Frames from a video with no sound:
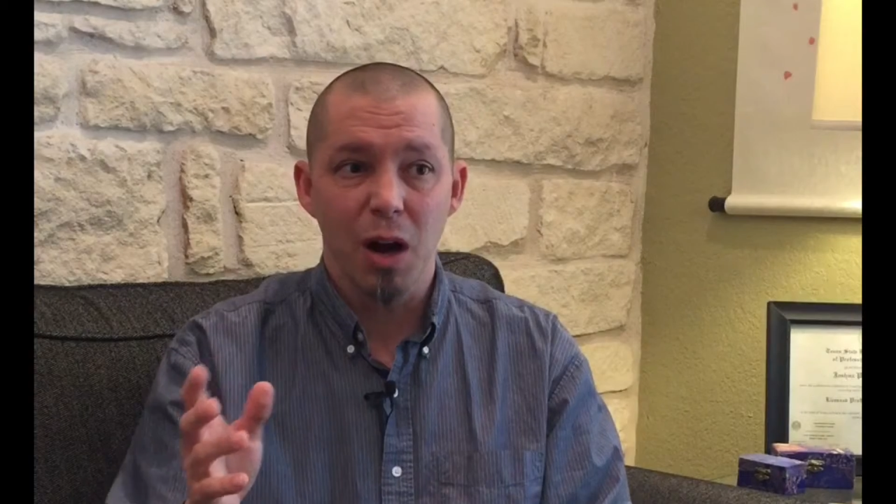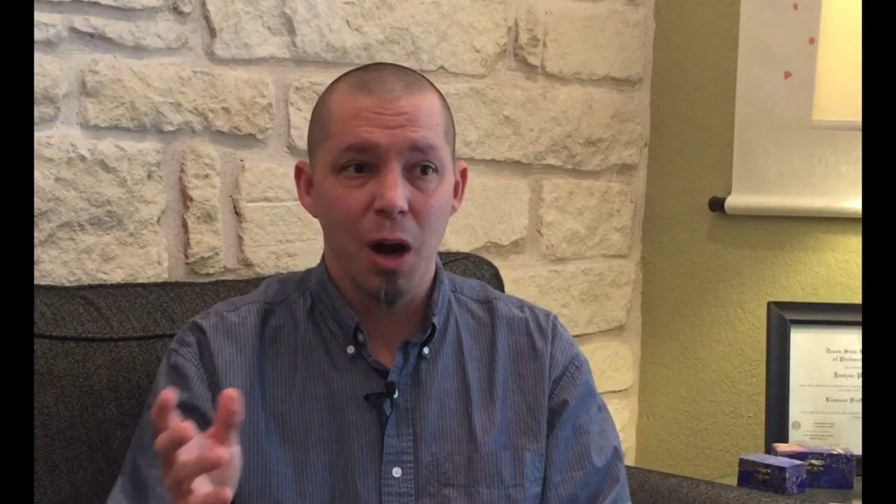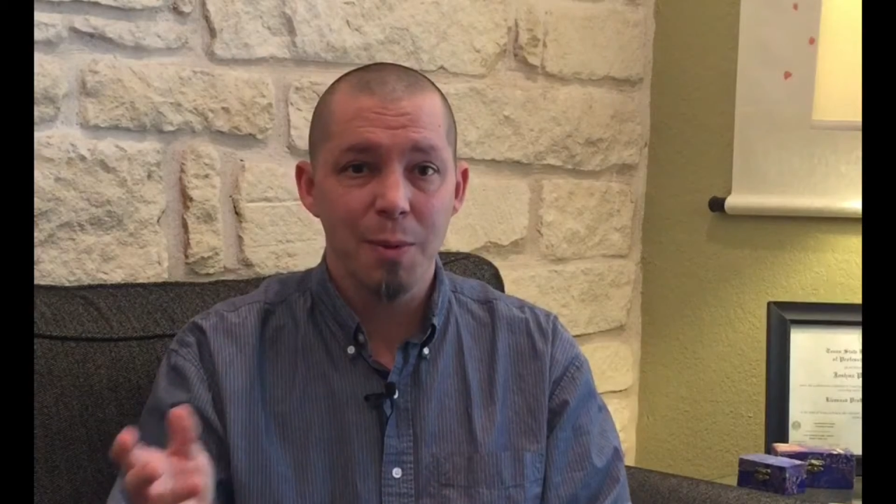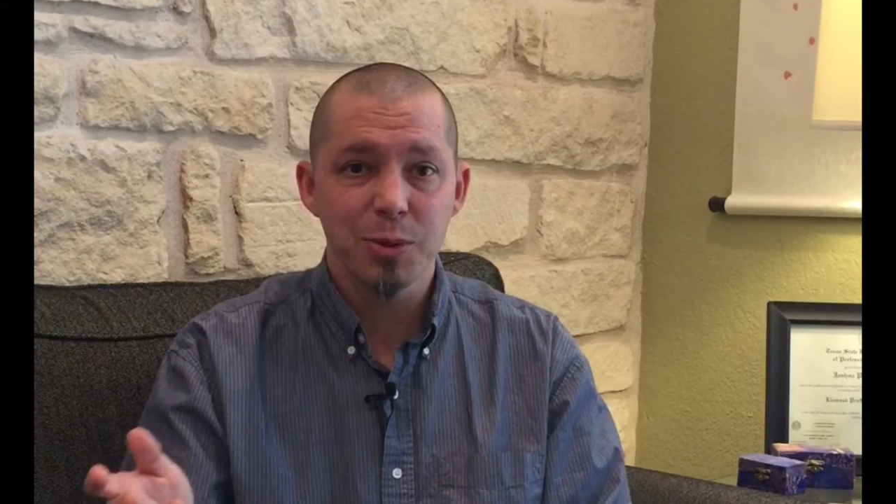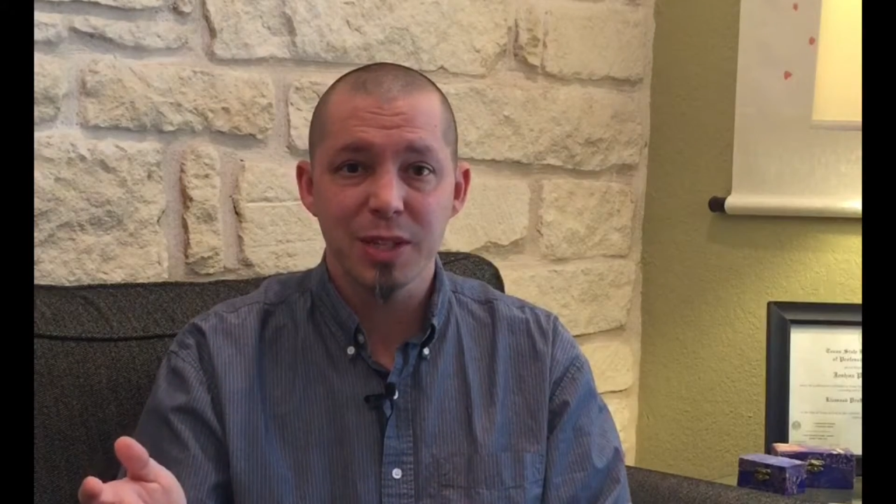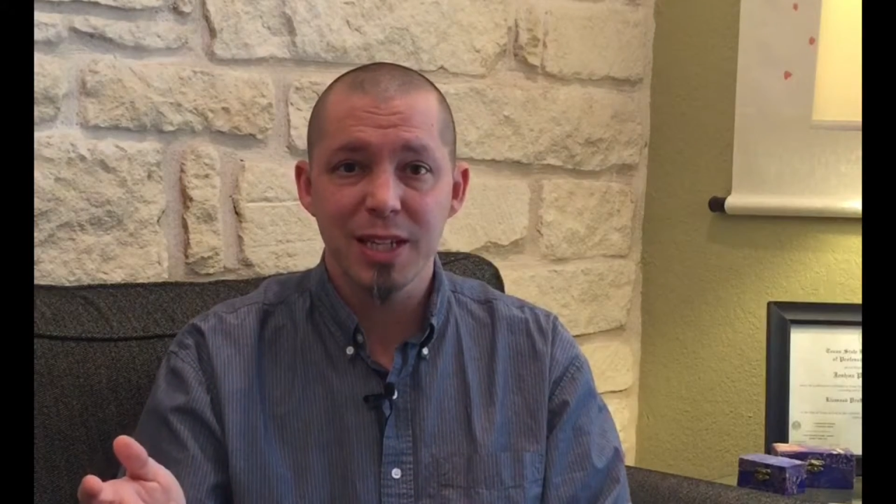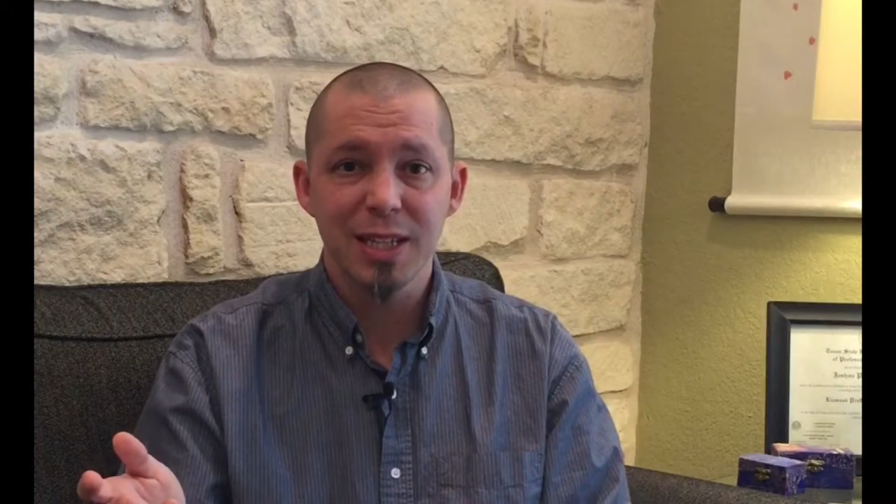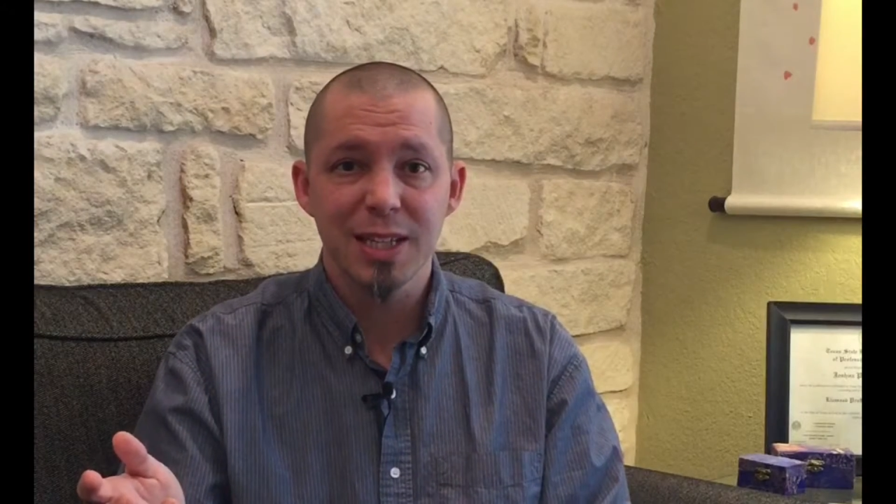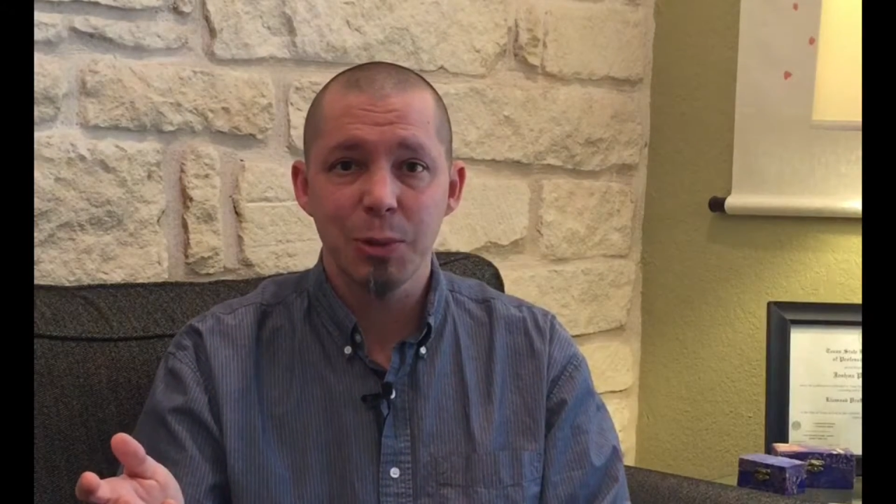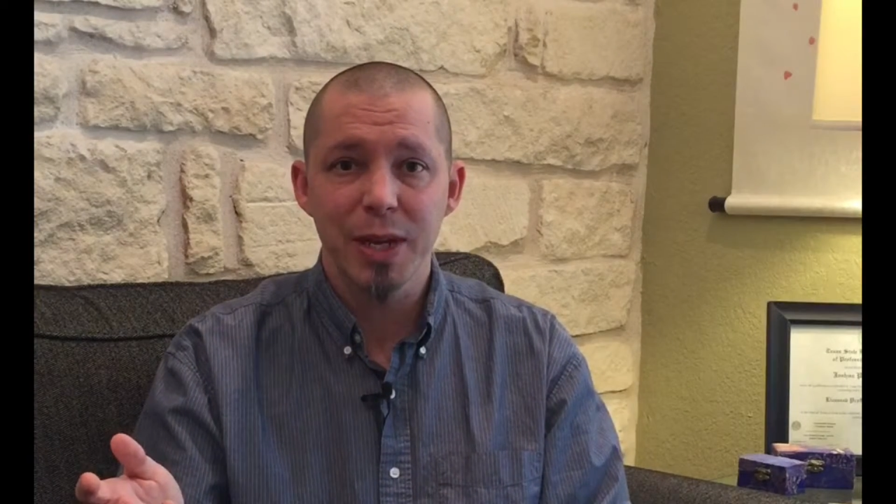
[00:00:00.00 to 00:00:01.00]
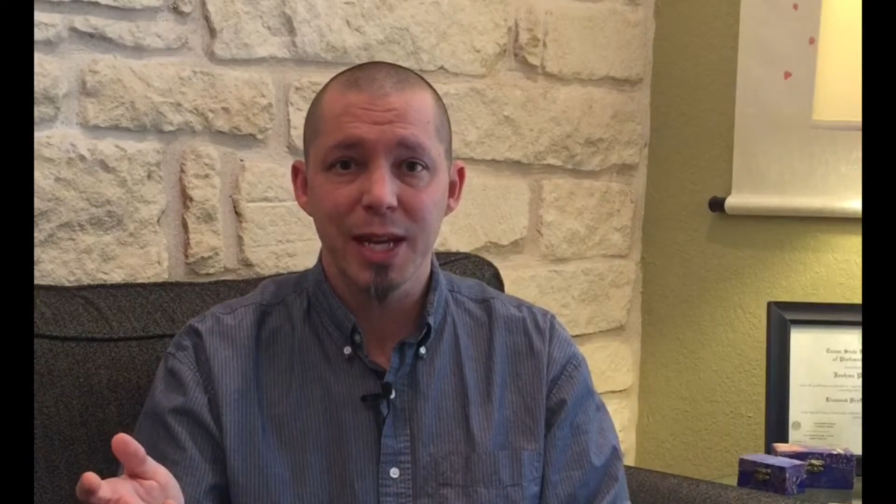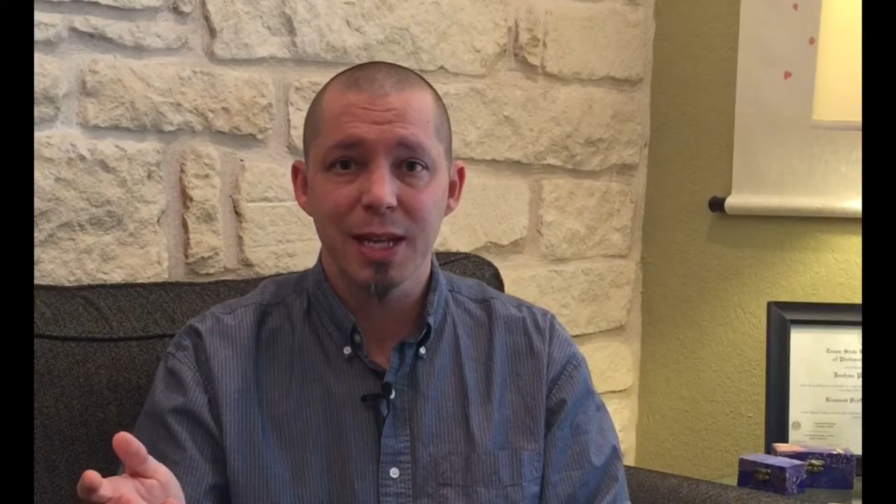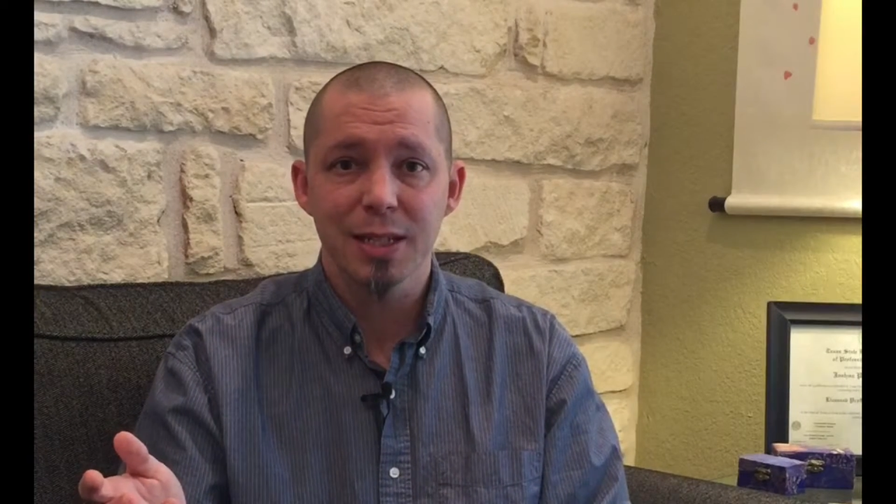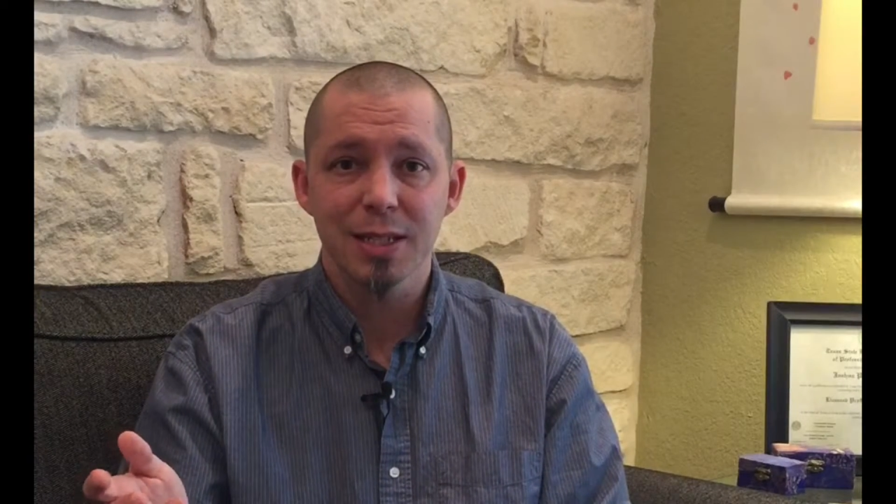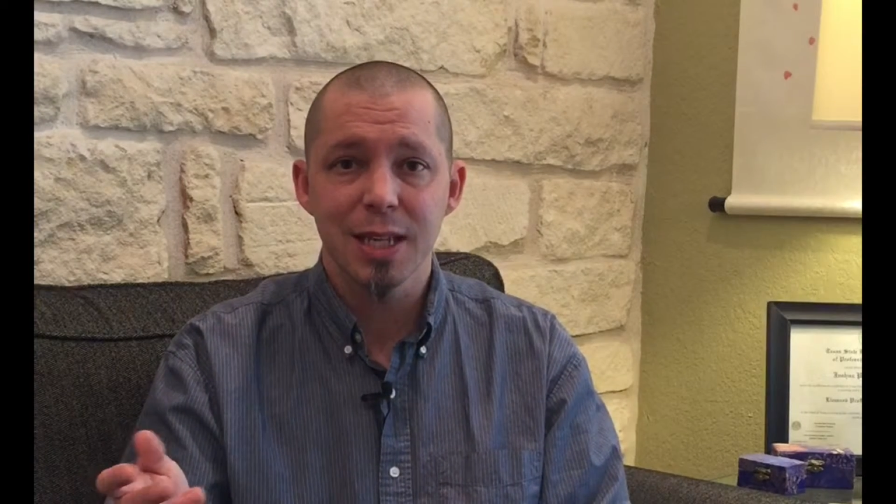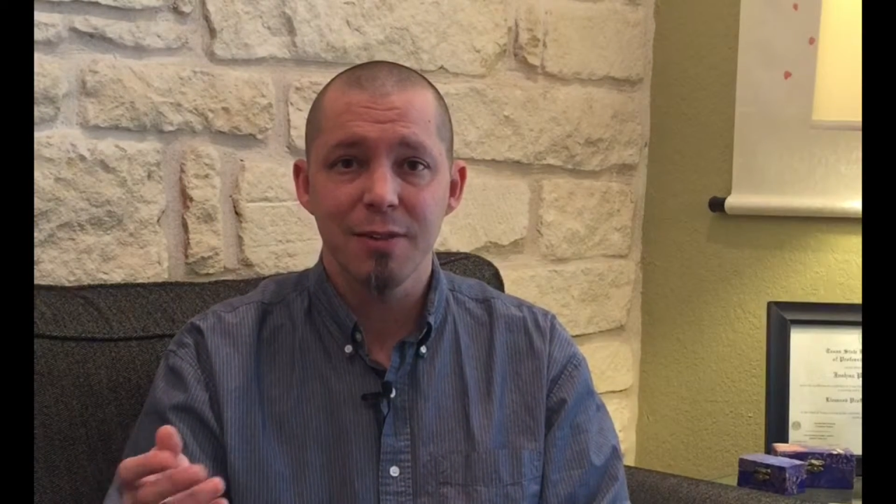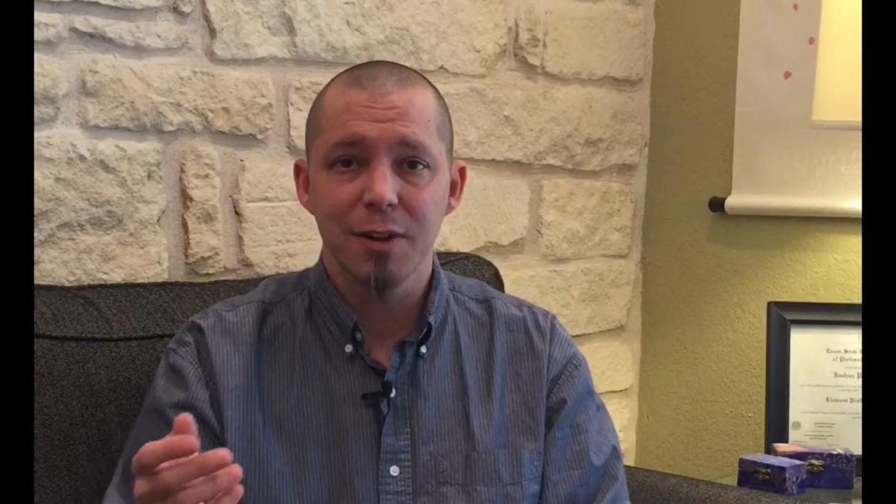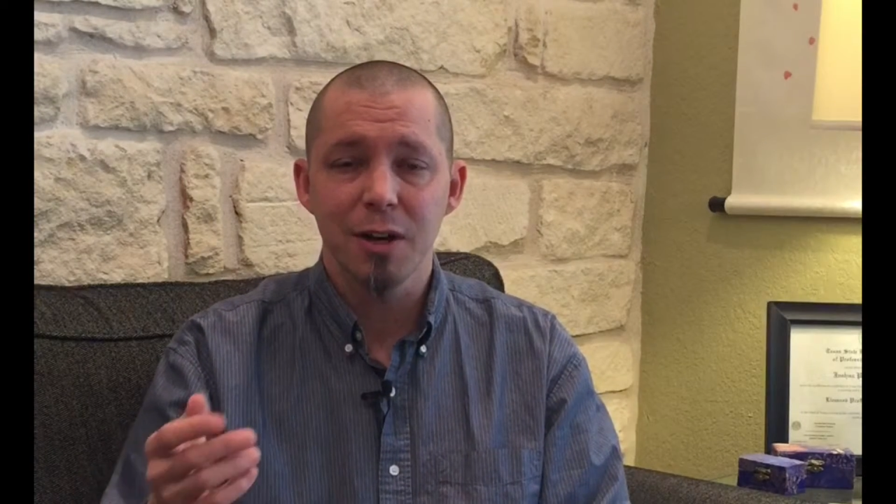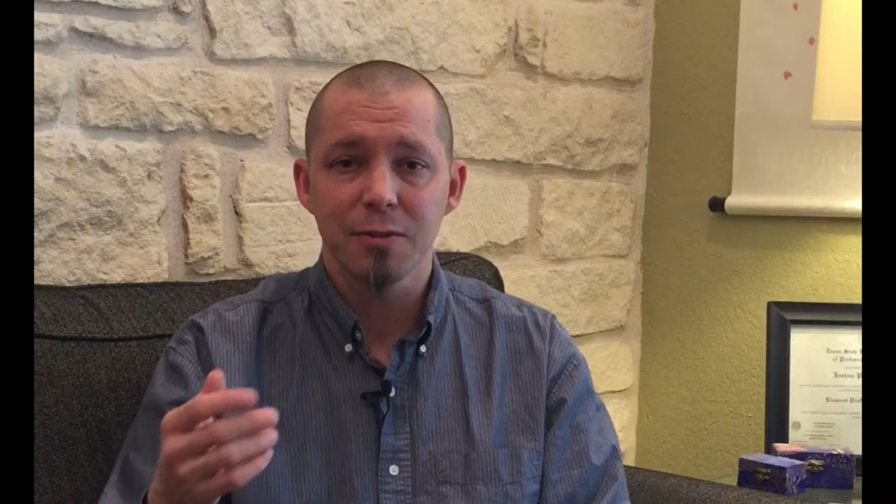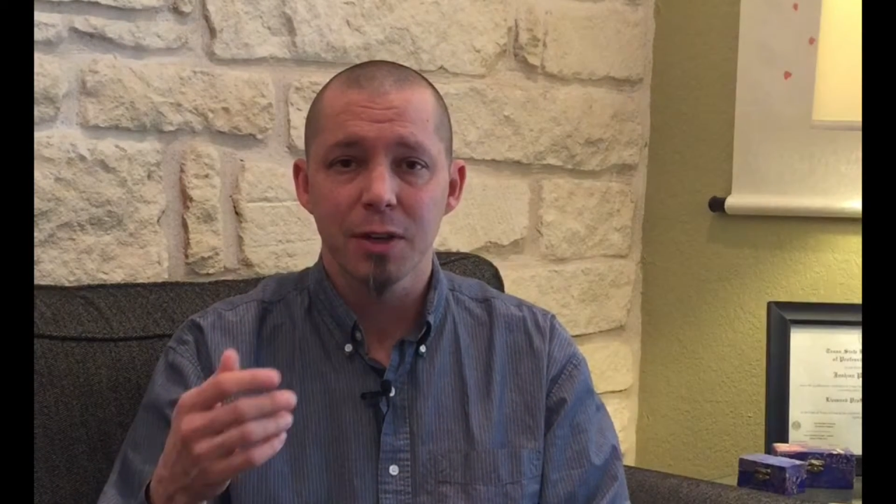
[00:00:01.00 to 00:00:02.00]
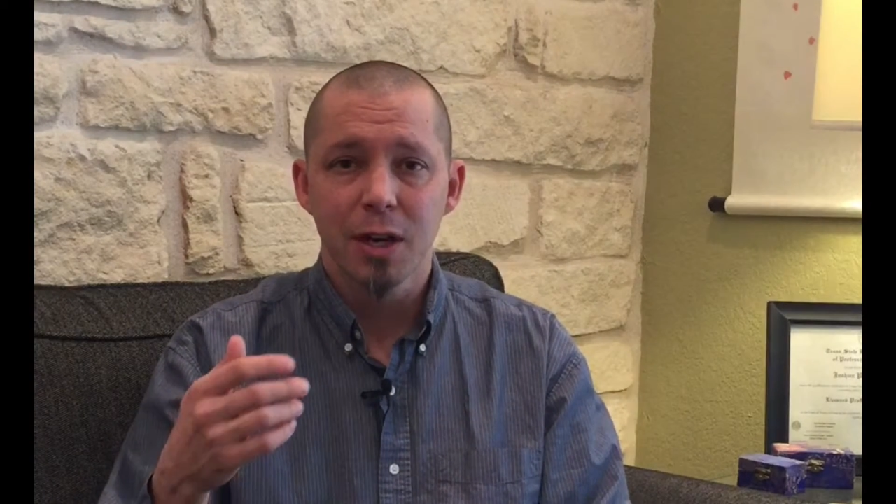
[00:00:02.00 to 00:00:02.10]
almost anything we can conceive of.